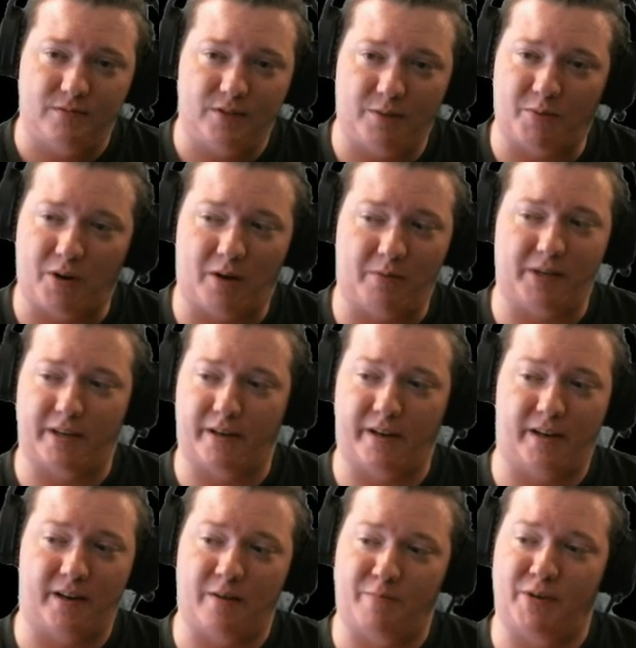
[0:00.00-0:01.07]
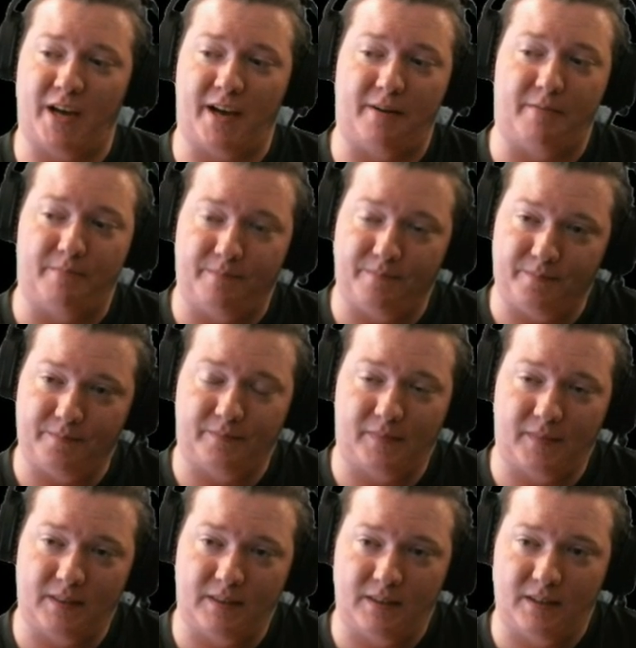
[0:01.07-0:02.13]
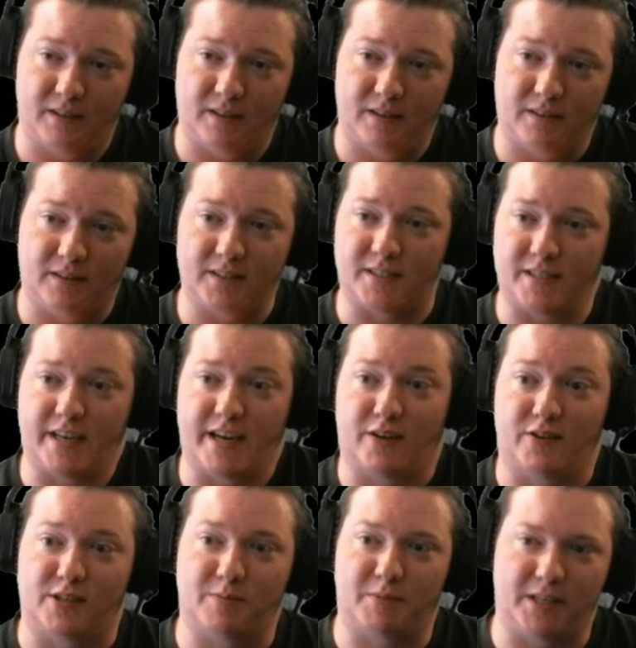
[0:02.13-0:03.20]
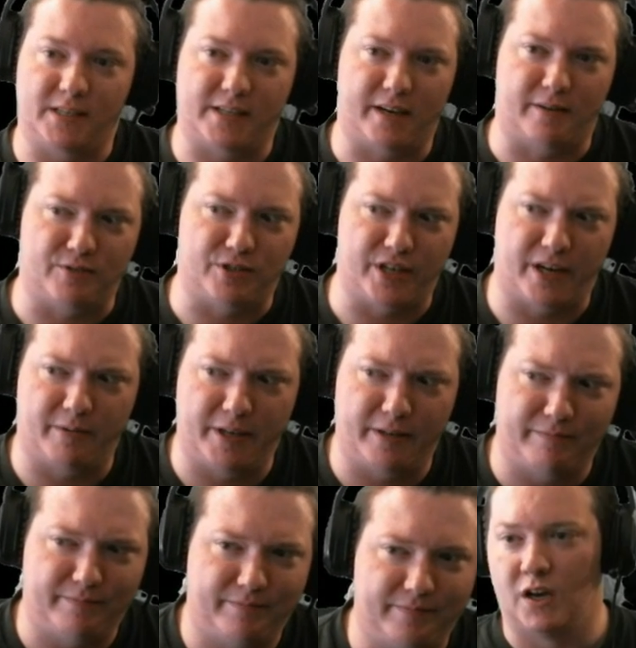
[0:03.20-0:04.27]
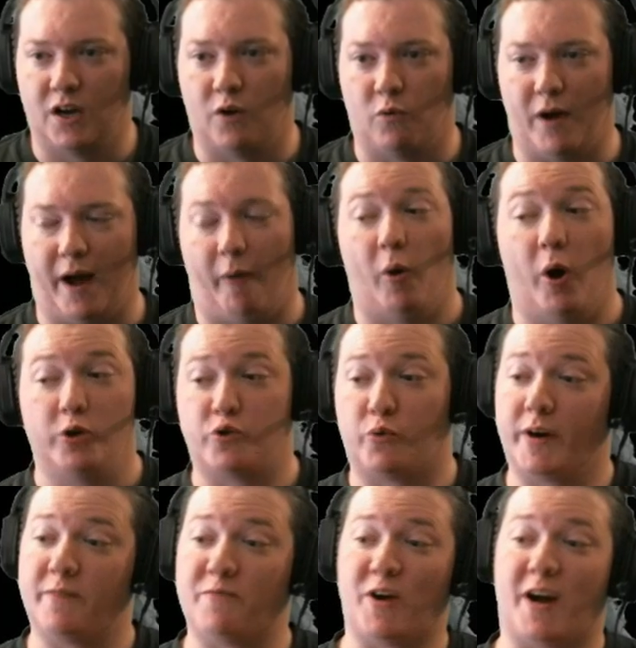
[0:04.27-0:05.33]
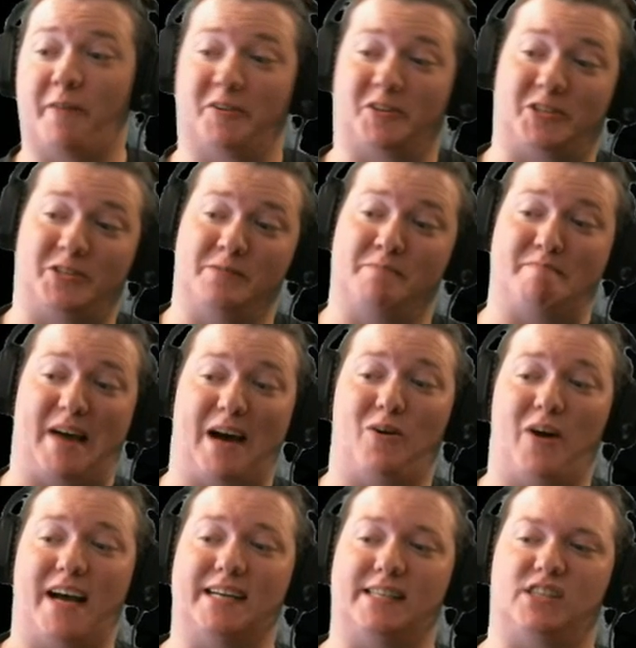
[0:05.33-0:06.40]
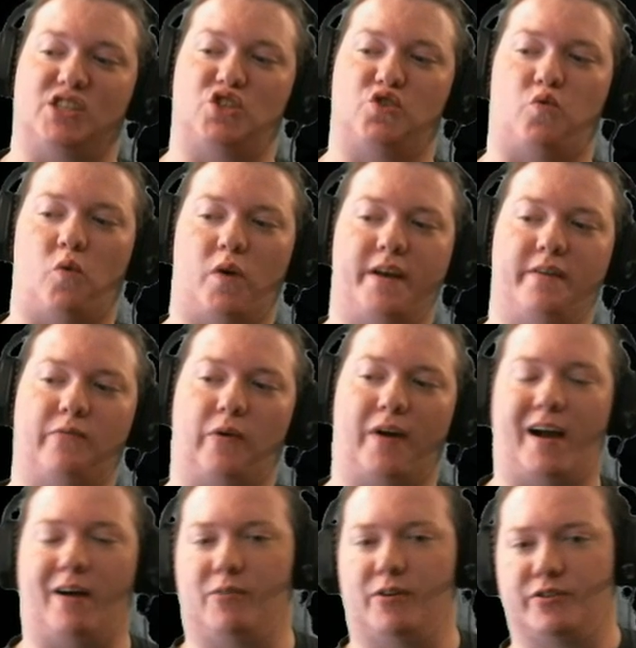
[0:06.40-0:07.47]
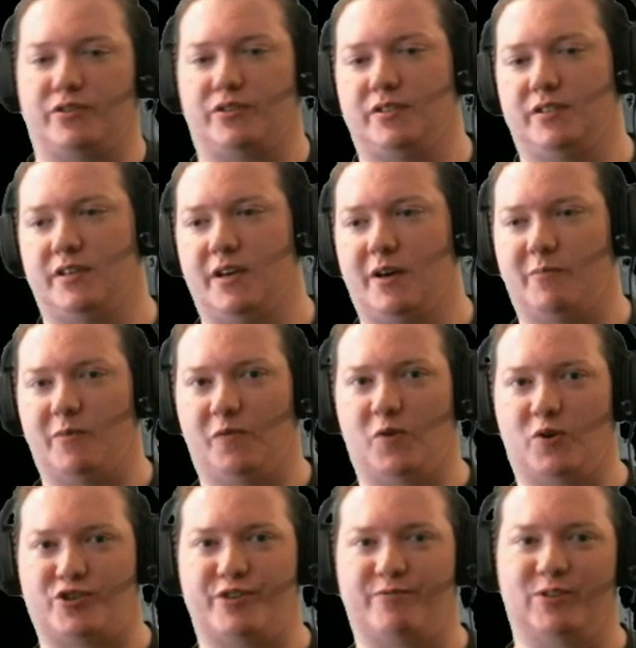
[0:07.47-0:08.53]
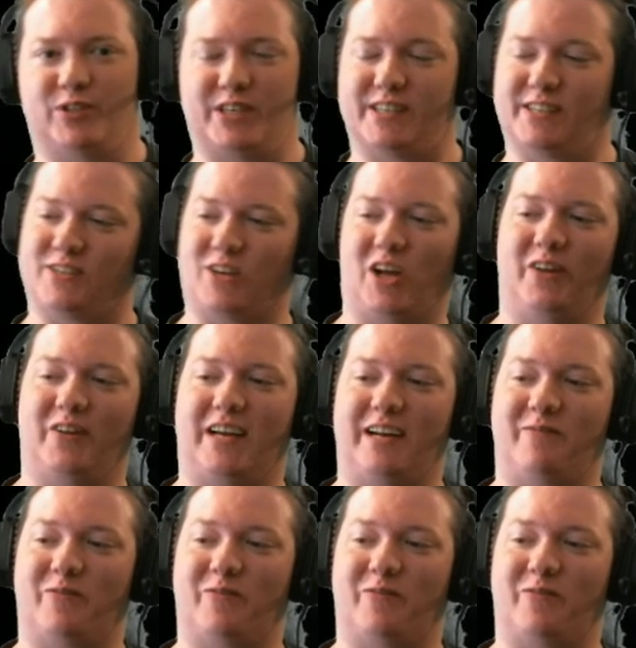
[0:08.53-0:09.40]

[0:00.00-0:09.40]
You're probably going to end up dead. Let's see how this plays out, shall we? Wow, 24 hours. Bao has 24 hours before she releases all that